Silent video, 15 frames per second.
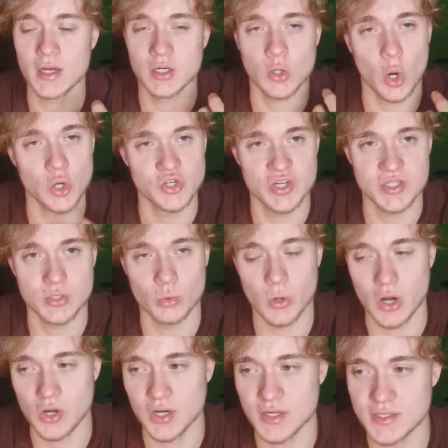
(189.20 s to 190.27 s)
conscious
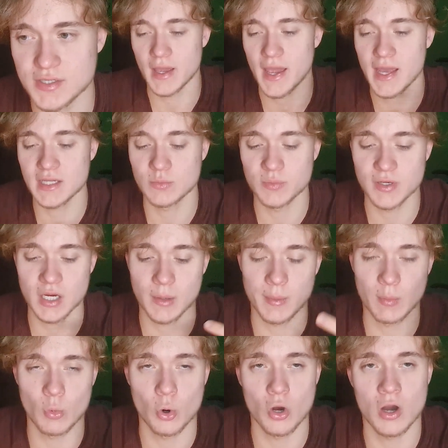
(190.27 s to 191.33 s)
awareness and become a
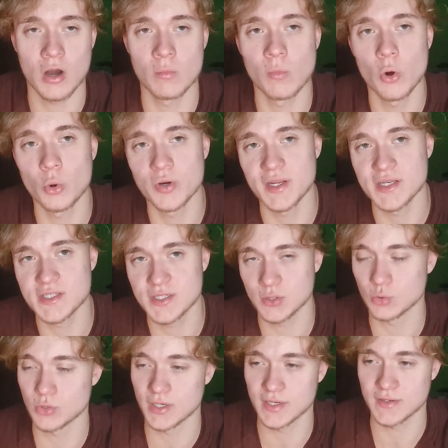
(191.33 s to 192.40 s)
more harmonious
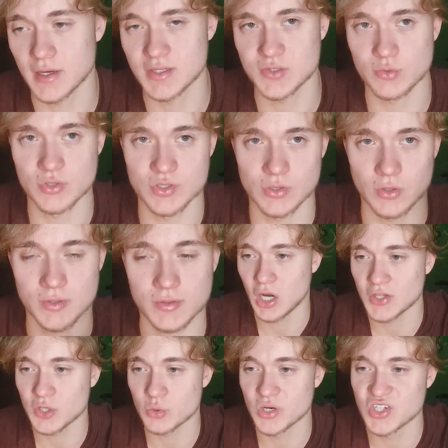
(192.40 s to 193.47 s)
unit as a result,
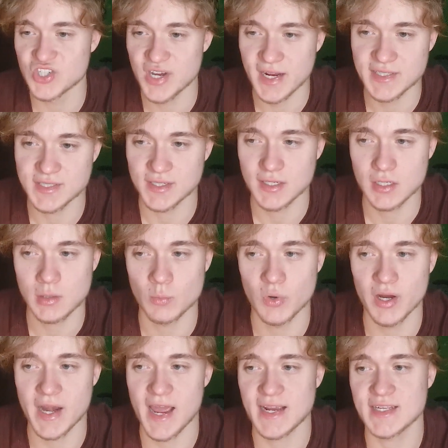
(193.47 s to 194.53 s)
not rejecting
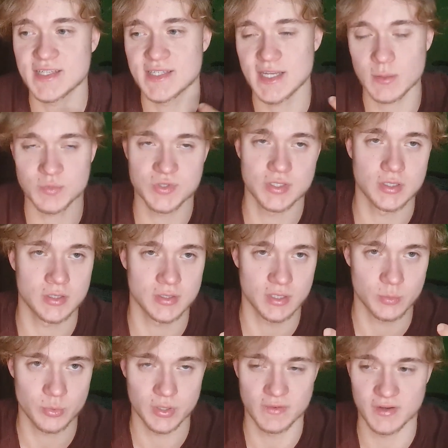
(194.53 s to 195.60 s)
but accepting the
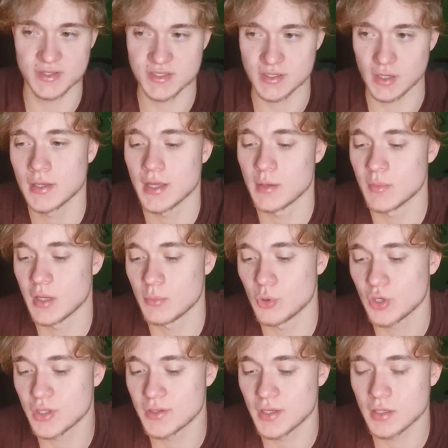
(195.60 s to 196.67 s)
previous self. And maybe you
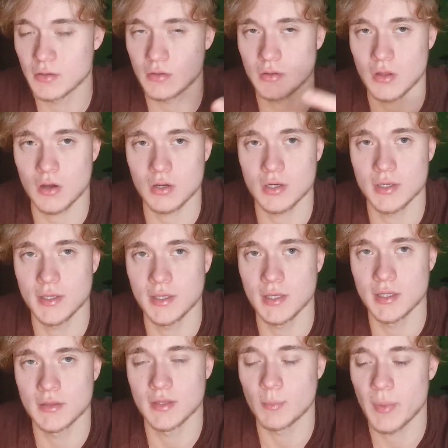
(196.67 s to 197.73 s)
can then unlock
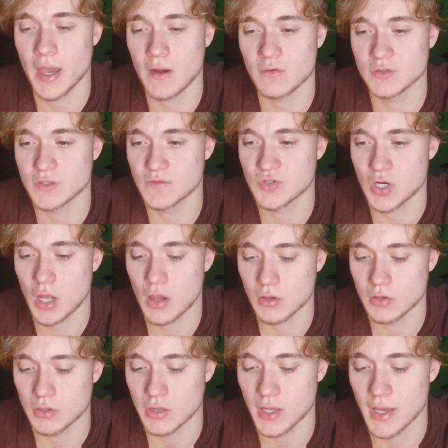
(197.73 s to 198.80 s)
the powers of
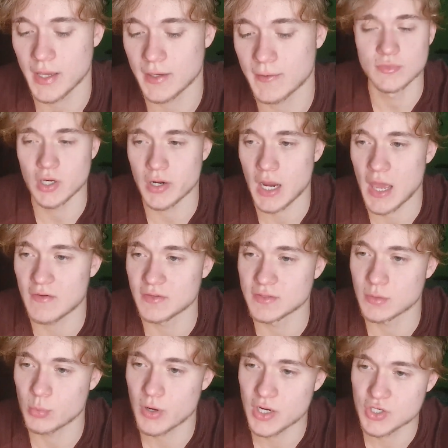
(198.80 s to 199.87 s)
childhood, like not having
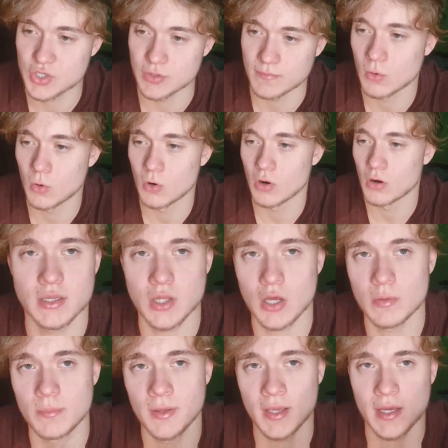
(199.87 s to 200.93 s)
depression or
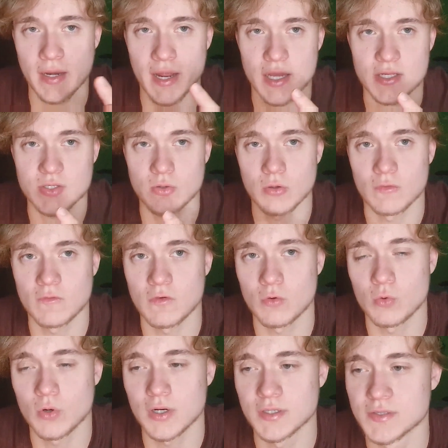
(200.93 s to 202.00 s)
not being an asshole for
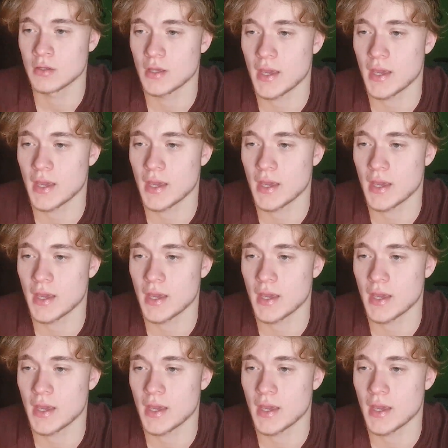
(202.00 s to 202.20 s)
once.